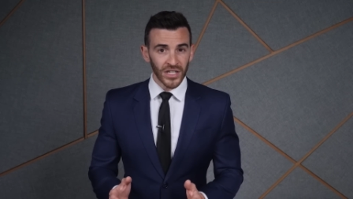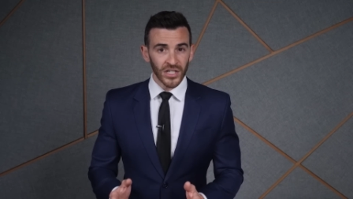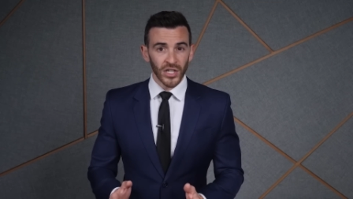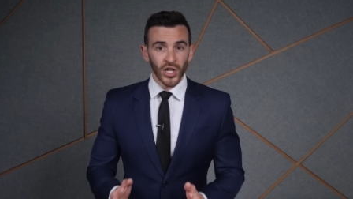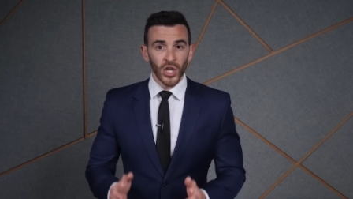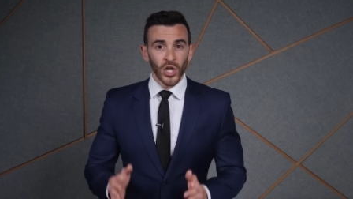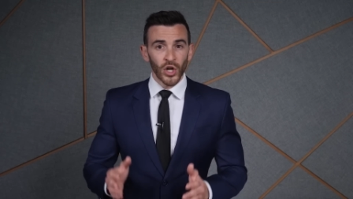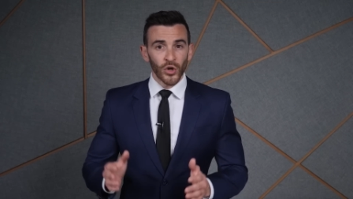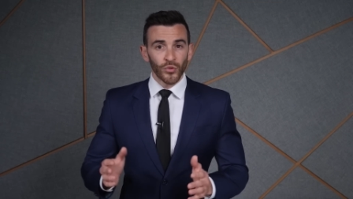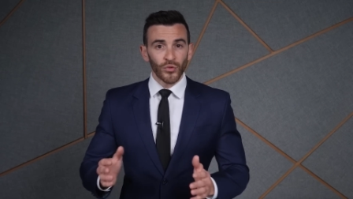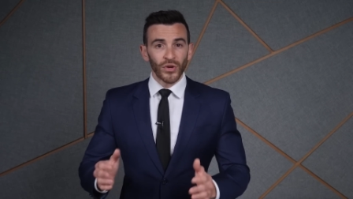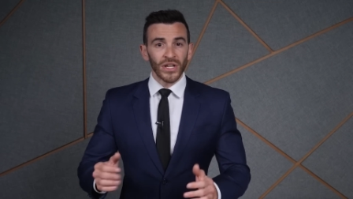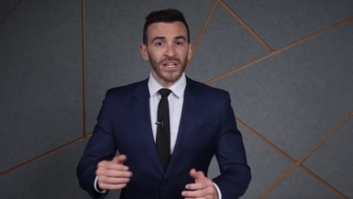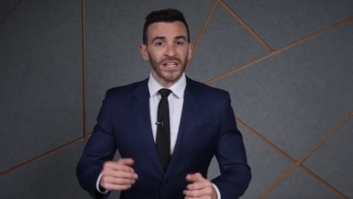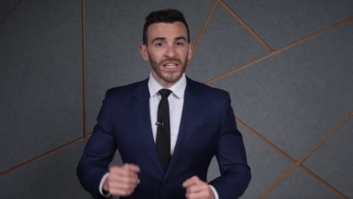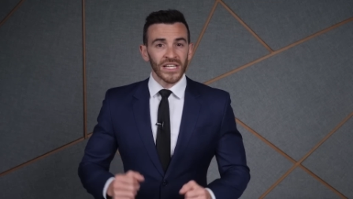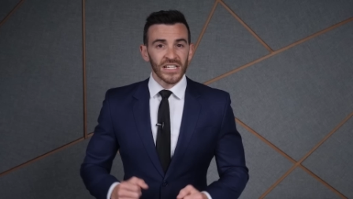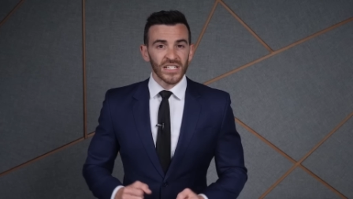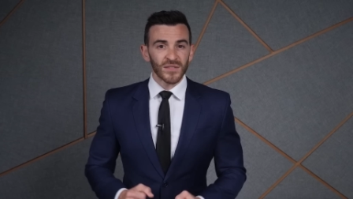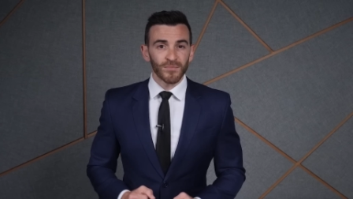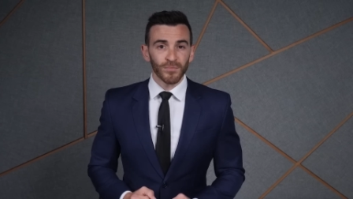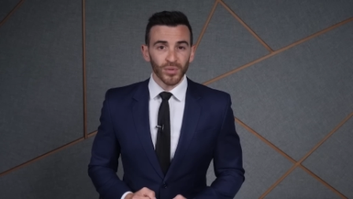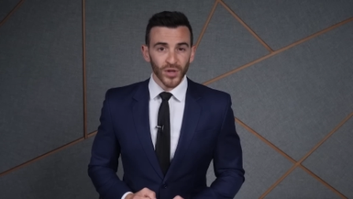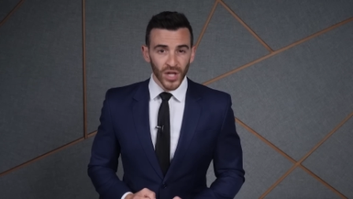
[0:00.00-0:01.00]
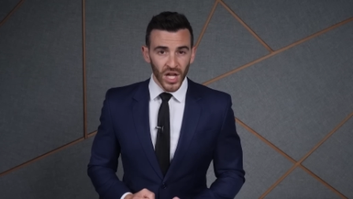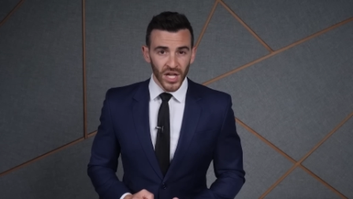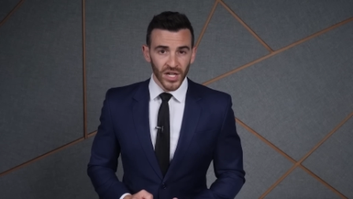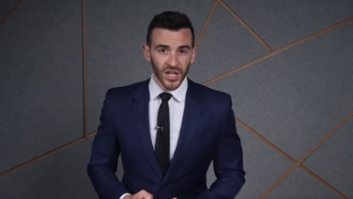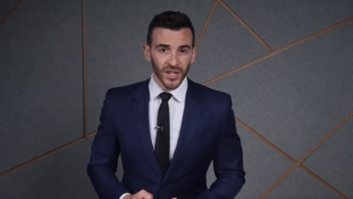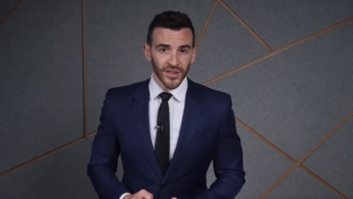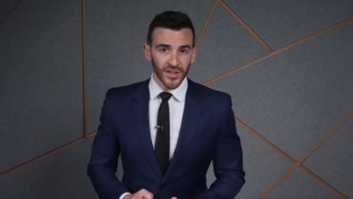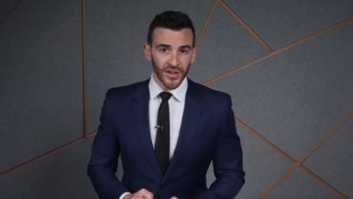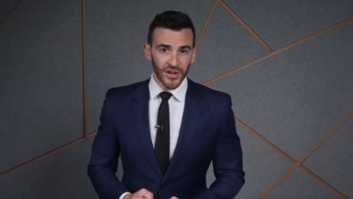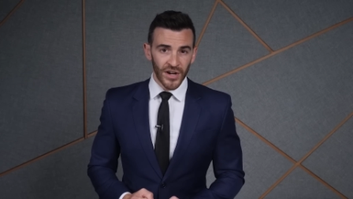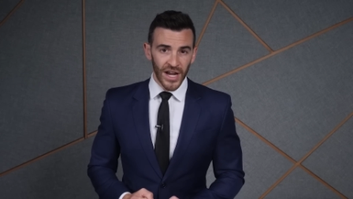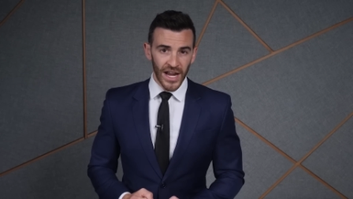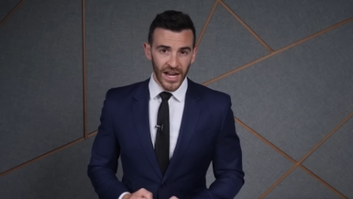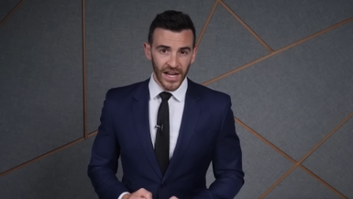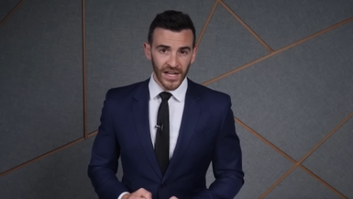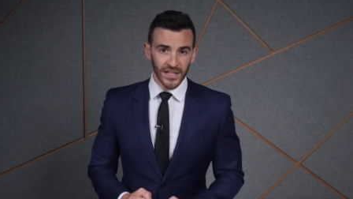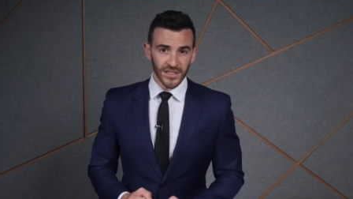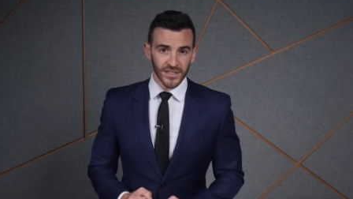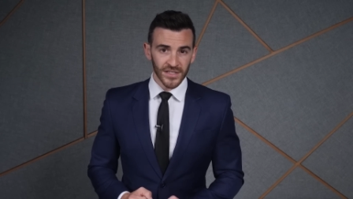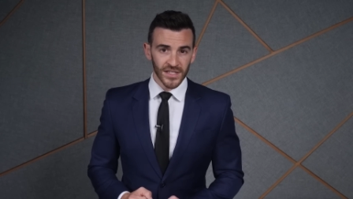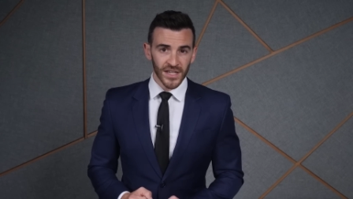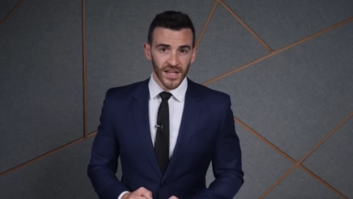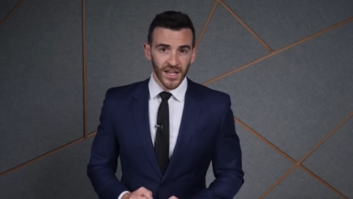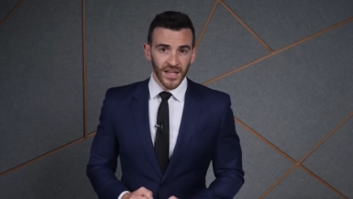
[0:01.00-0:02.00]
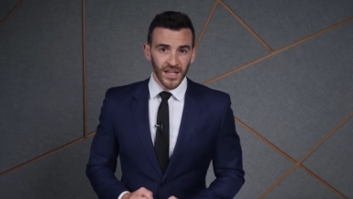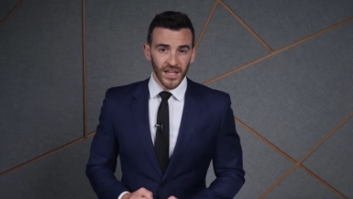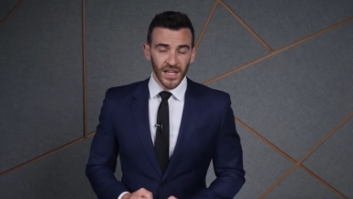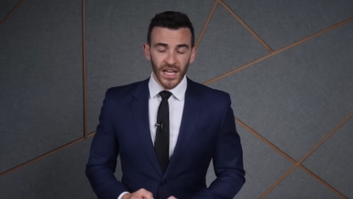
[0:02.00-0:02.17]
it really is blood on their hands.